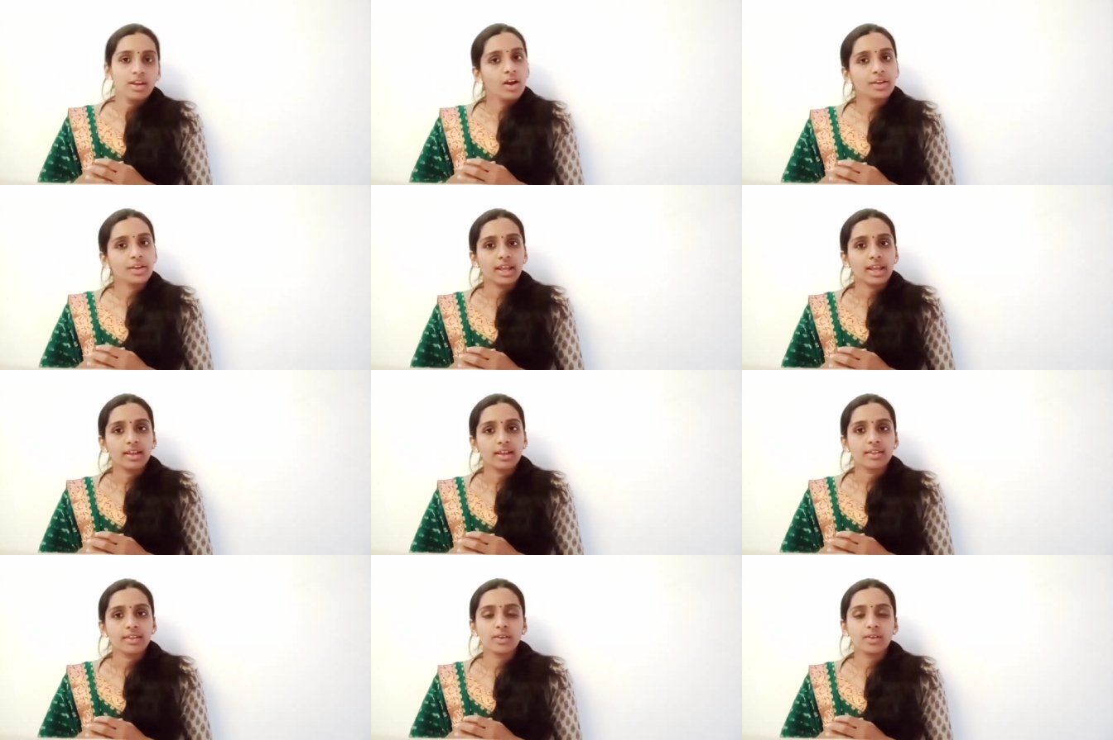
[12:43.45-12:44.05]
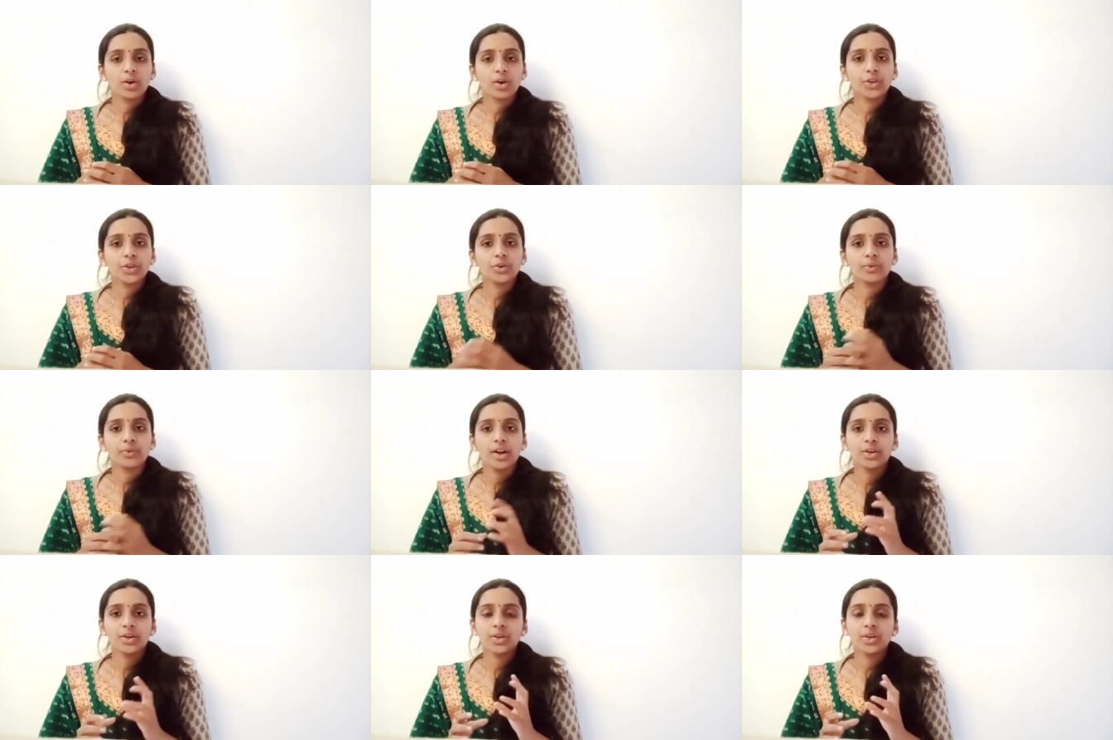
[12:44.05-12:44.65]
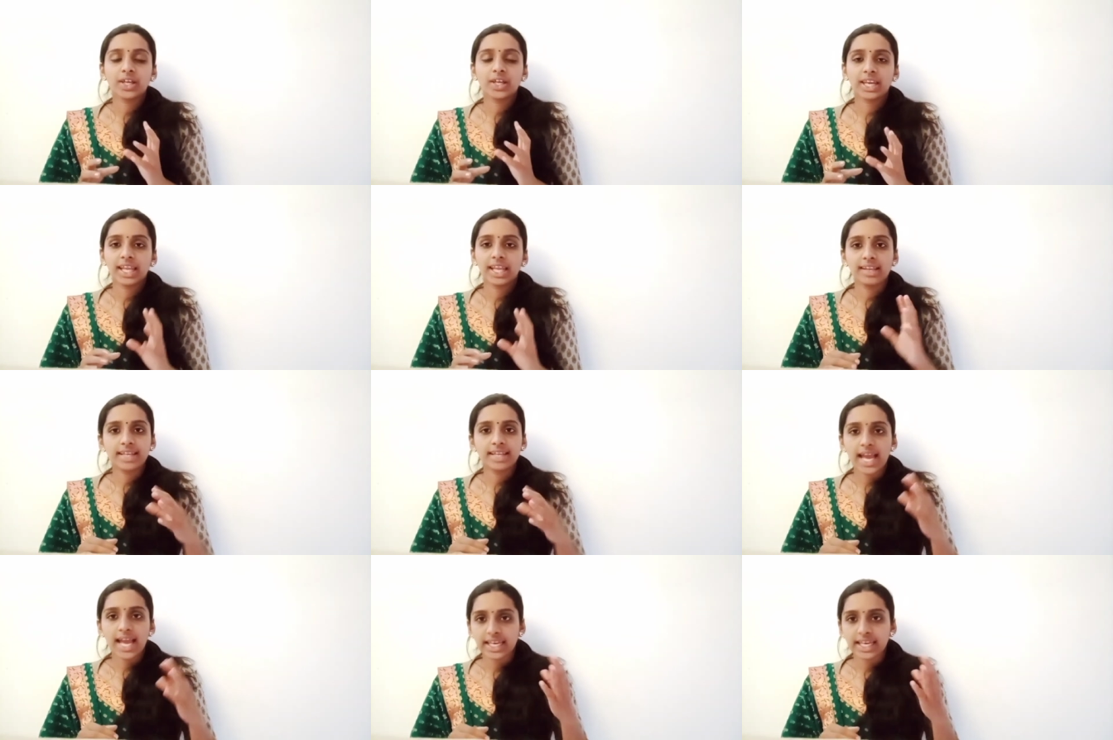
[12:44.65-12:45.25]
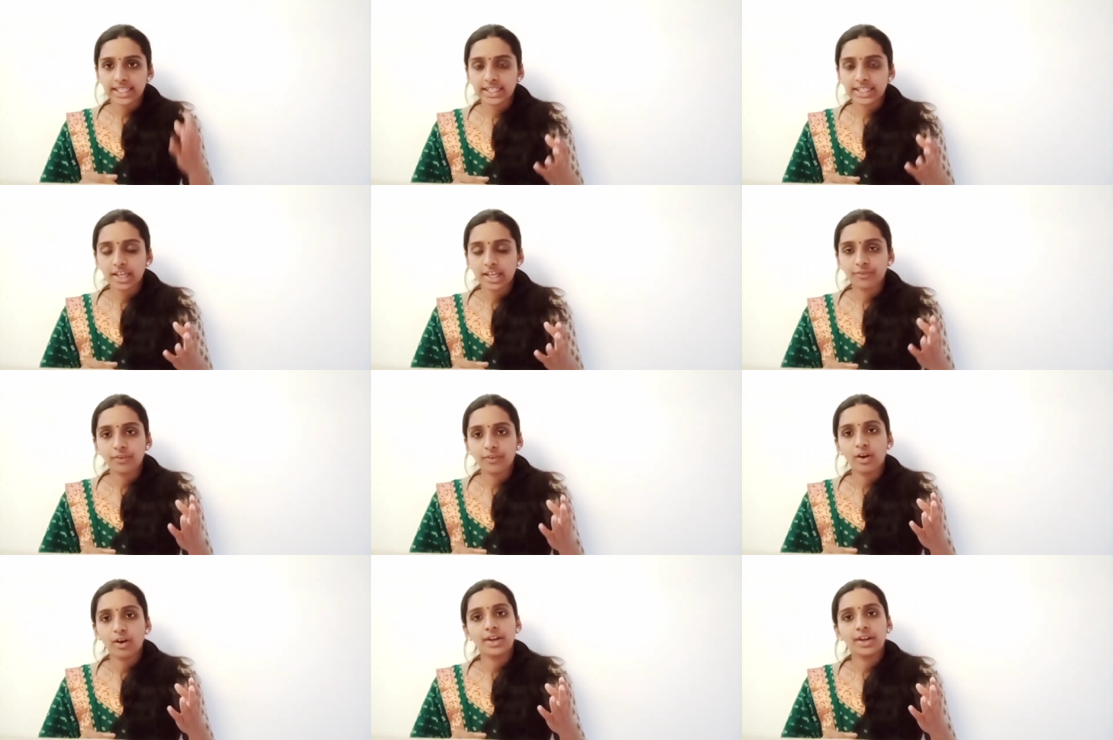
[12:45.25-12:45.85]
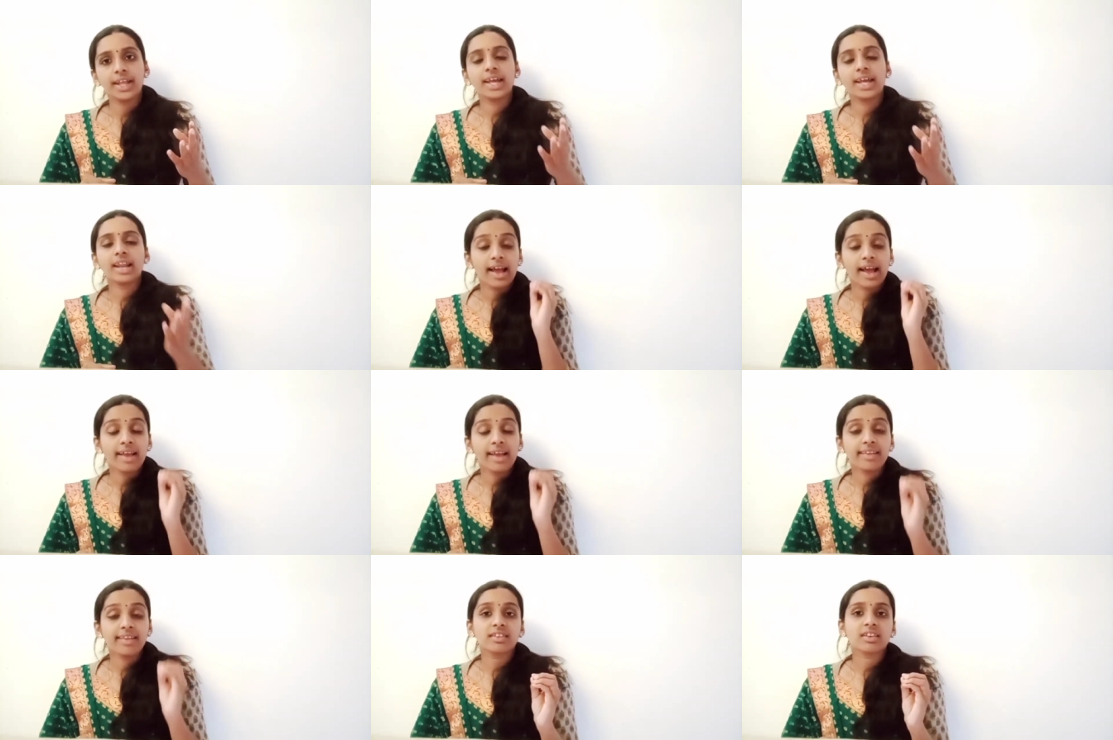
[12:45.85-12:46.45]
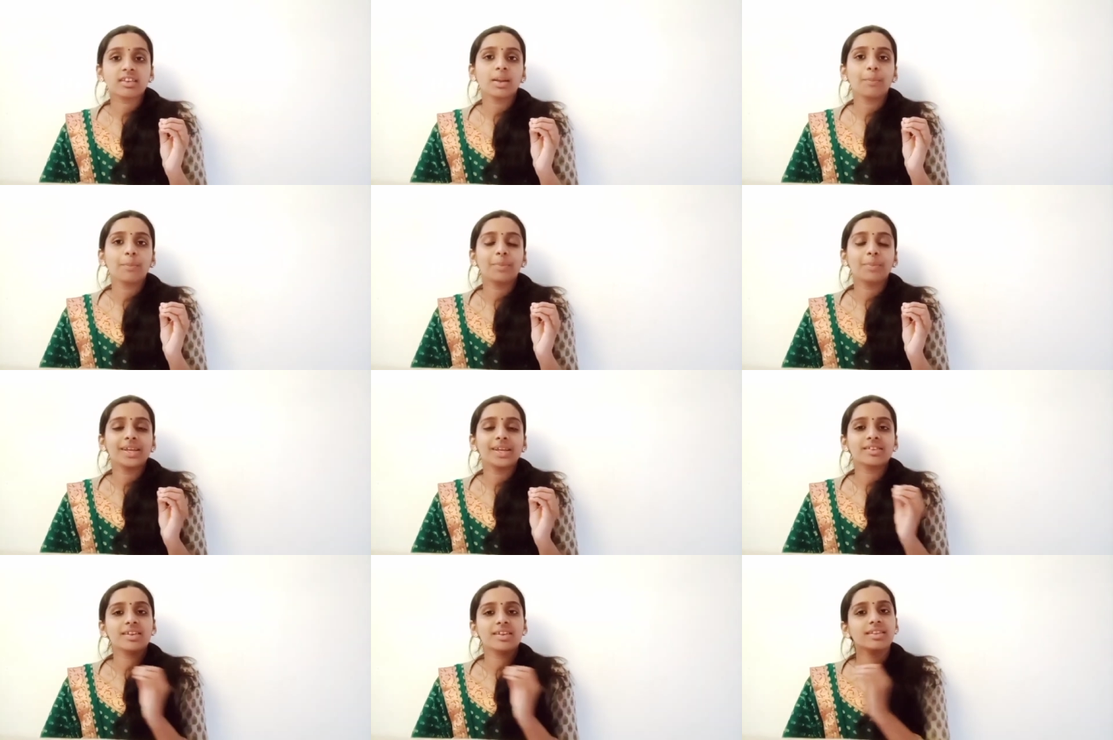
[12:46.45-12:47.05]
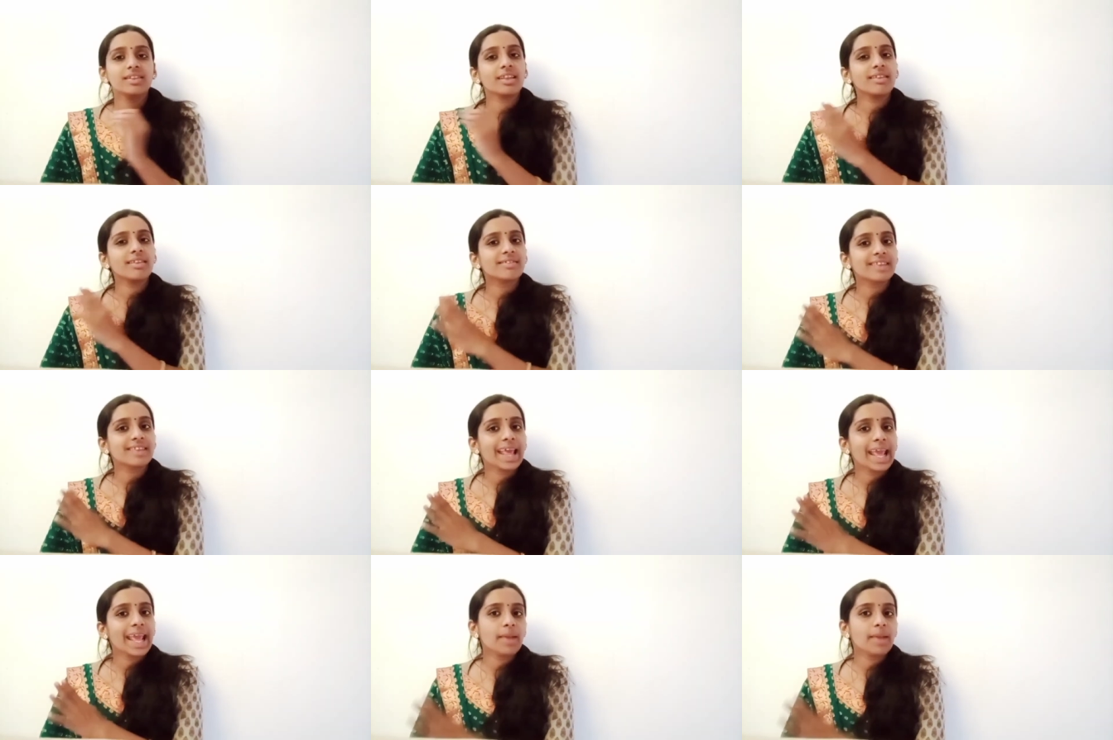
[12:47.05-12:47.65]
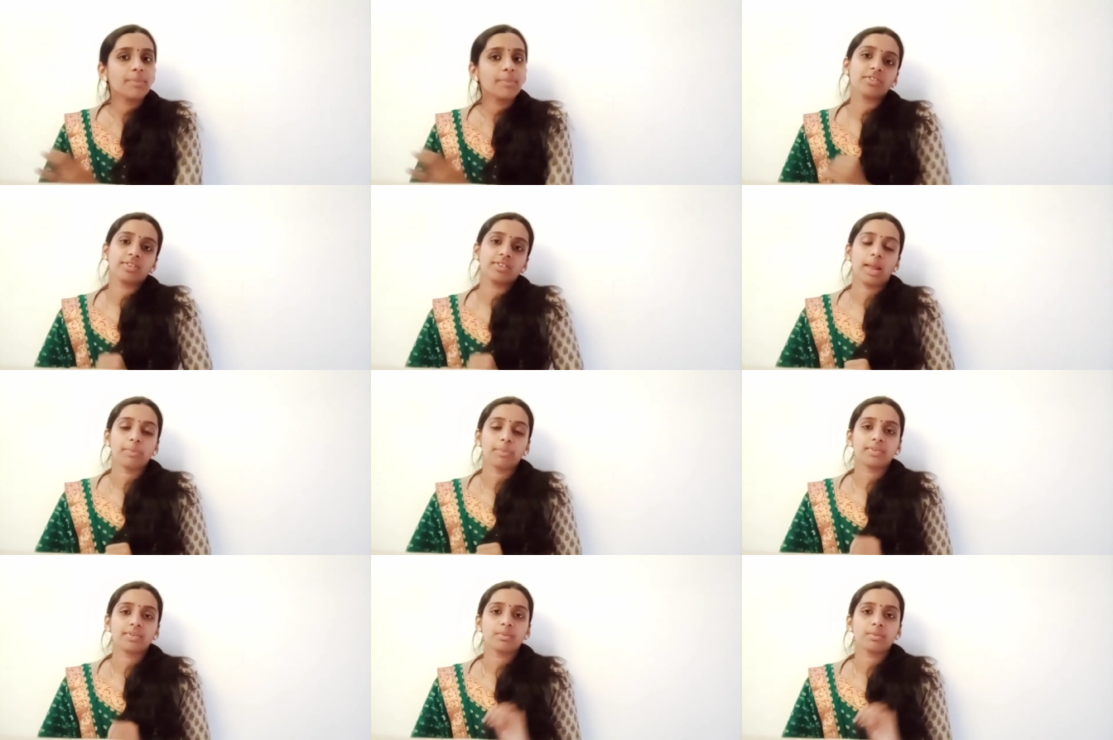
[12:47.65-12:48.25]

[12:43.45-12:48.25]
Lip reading: Okay, so you want to create another folder as repeating the same steps.